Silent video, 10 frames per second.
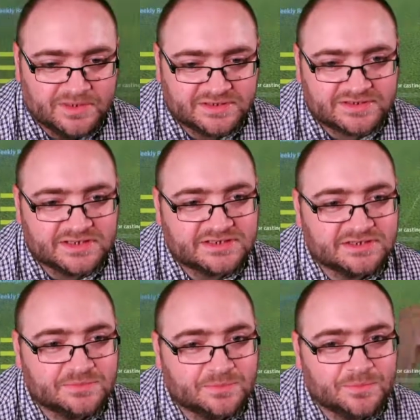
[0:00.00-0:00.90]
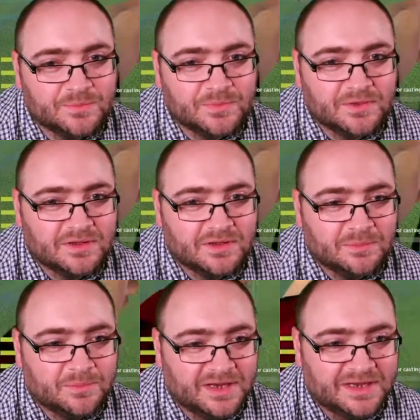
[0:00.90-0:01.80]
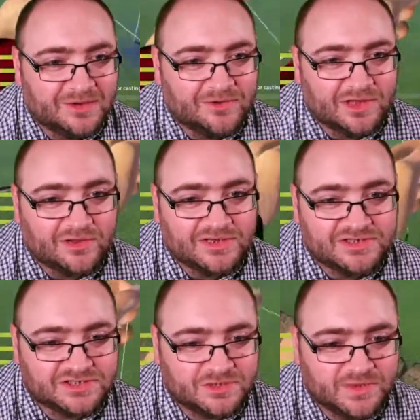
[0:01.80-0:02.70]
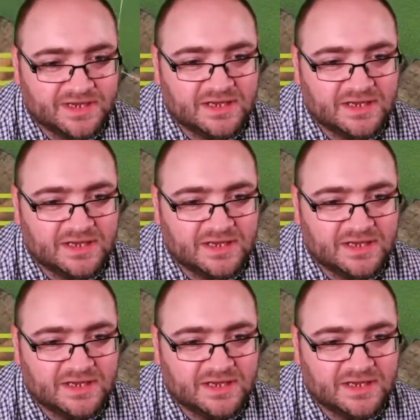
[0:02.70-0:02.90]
get some meat out on the line, shall we?